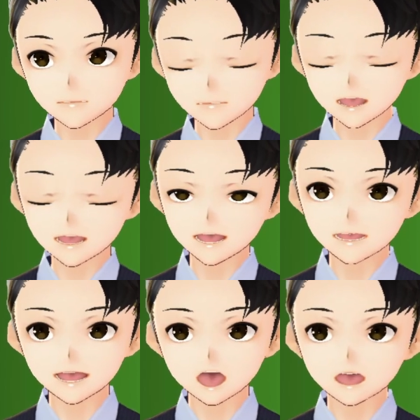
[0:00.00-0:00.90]
We can
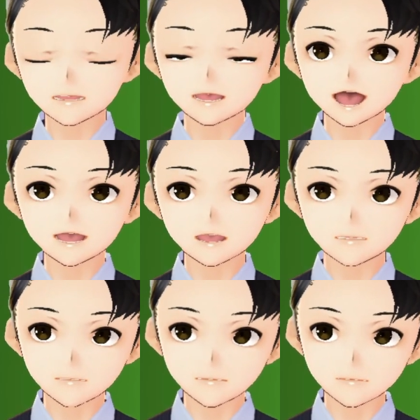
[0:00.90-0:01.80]
go up,
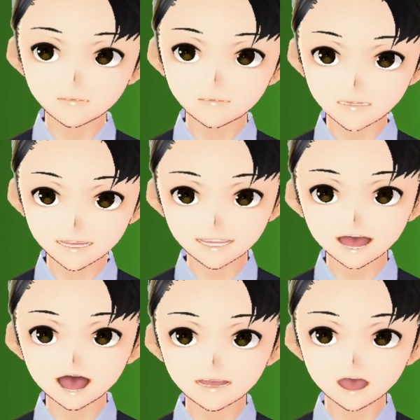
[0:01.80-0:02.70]

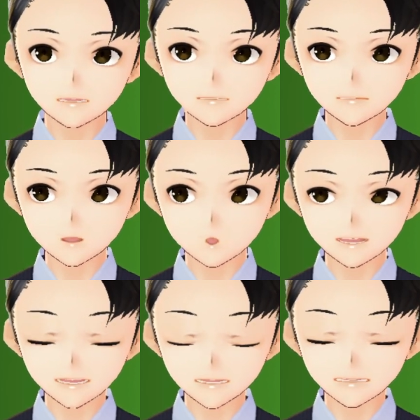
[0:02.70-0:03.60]
down,
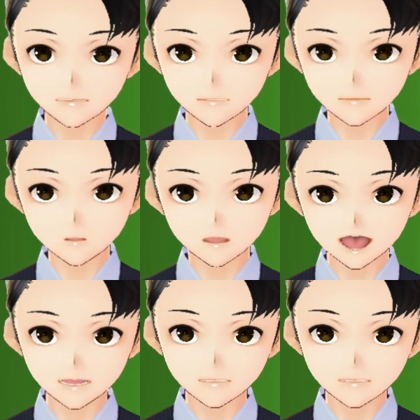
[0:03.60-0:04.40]
left, right.